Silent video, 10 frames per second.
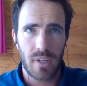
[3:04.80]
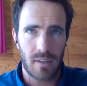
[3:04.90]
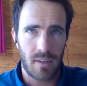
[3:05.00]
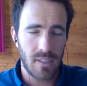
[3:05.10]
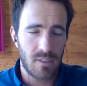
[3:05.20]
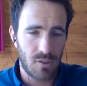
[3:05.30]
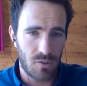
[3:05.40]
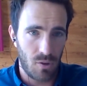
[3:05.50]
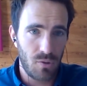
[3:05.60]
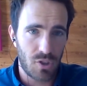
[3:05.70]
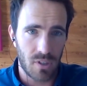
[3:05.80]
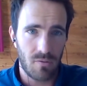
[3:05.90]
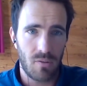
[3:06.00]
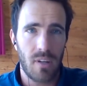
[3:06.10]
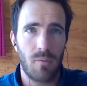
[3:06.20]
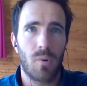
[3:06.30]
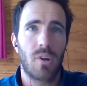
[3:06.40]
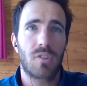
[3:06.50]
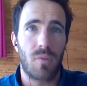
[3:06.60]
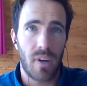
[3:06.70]
that this solution really
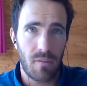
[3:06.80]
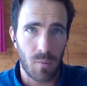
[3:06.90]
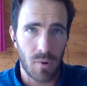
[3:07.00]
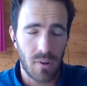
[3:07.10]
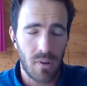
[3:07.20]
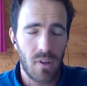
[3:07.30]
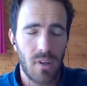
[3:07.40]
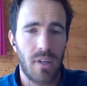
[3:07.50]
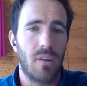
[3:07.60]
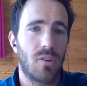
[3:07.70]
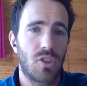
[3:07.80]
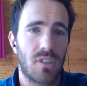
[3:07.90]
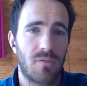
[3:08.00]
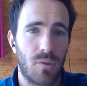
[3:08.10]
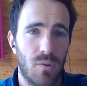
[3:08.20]
works for everyone and not just for